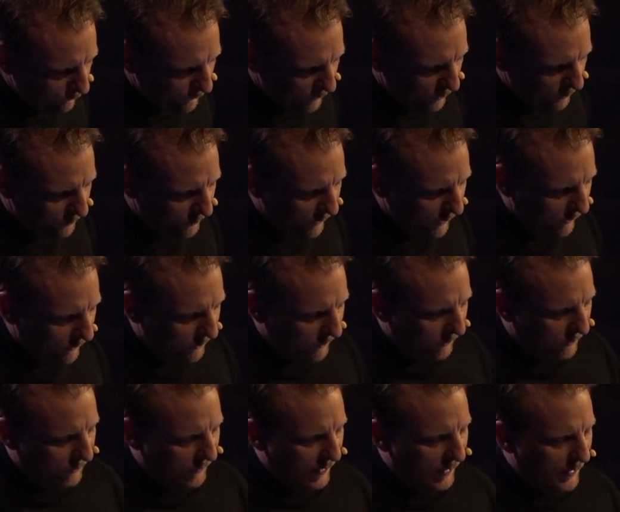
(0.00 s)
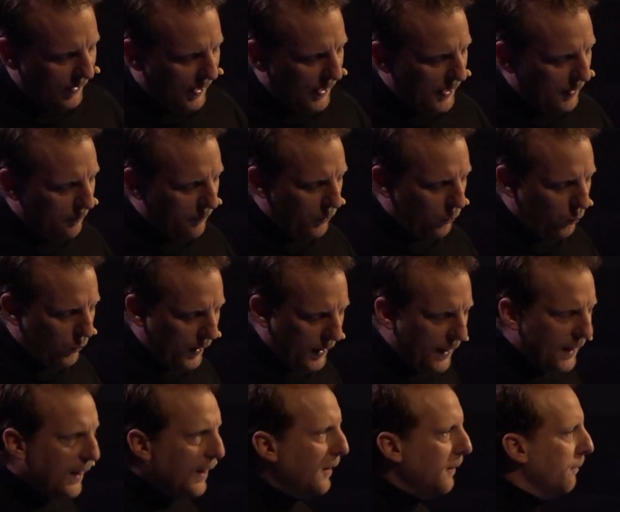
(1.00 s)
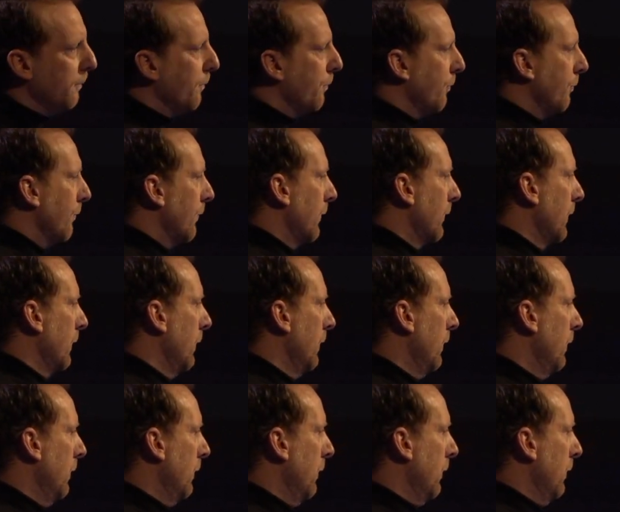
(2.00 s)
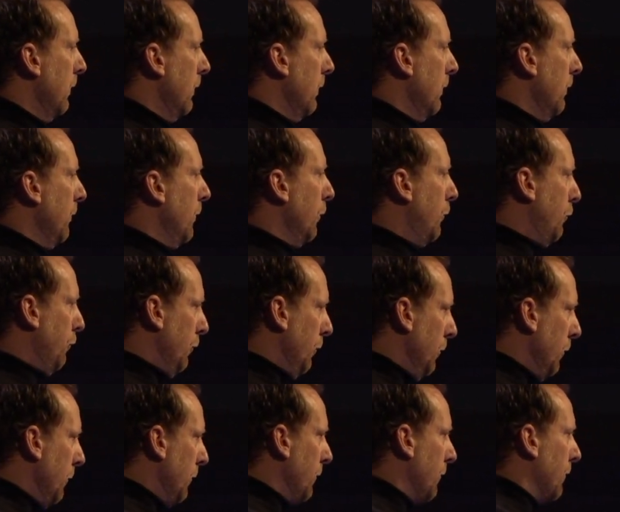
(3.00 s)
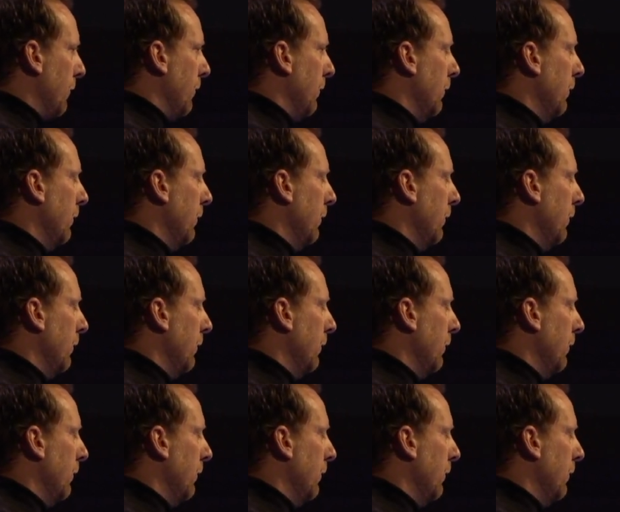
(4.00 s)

Jesus said, I am the way, the truth,